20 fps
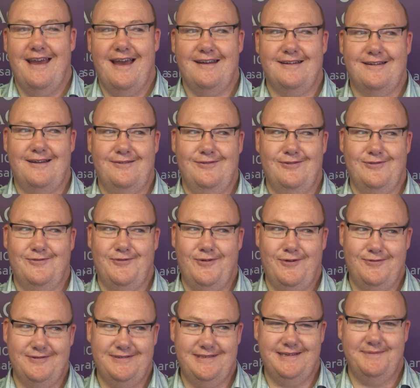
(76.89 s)
And I look
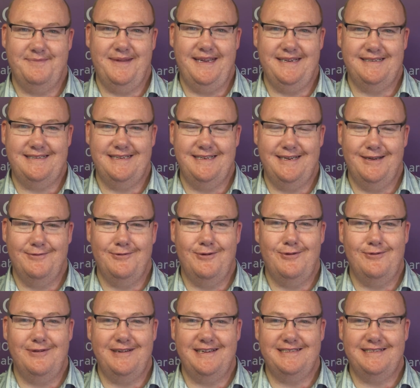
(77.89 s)
forward to meeting you all in